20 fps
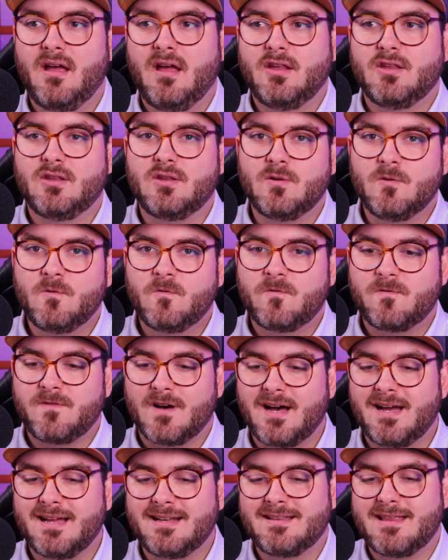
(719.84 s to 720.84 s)
you
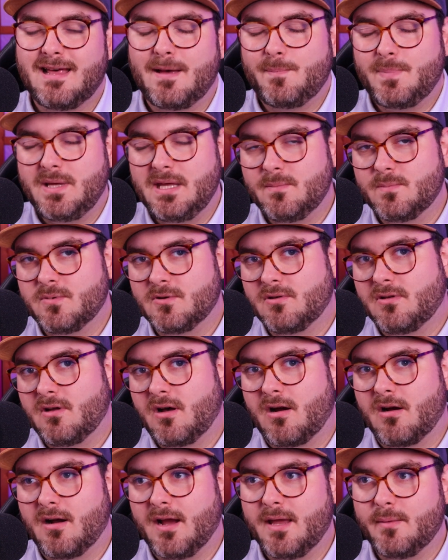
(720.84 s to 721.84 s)
find that people
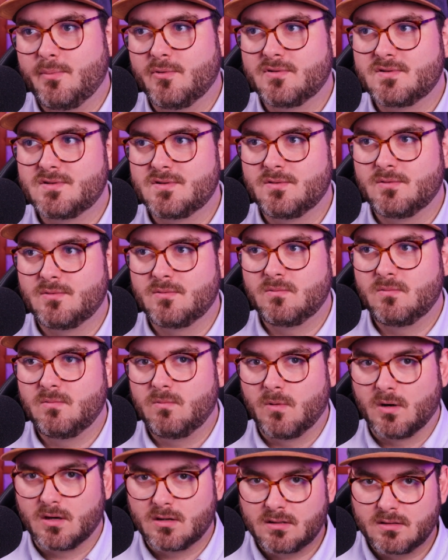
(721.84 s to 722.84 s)
are able to
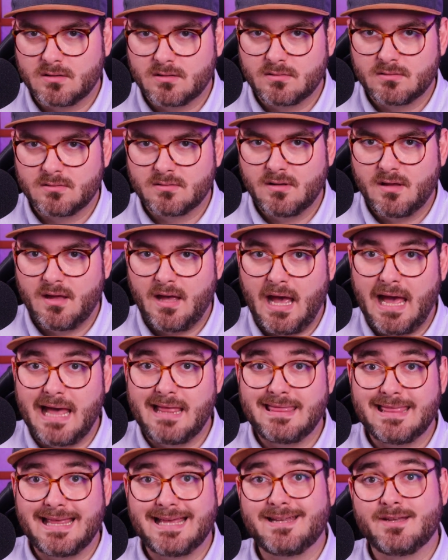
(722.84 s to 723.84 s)
work
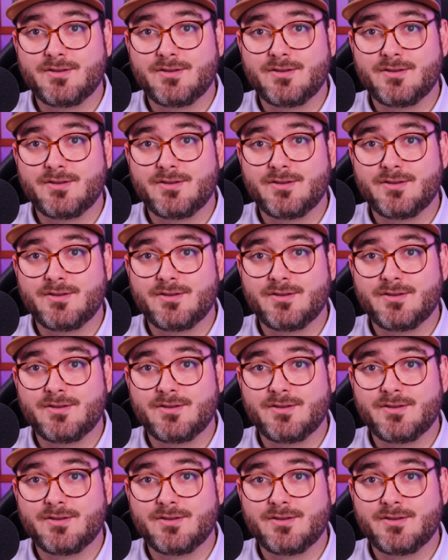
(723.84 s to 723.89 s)
and then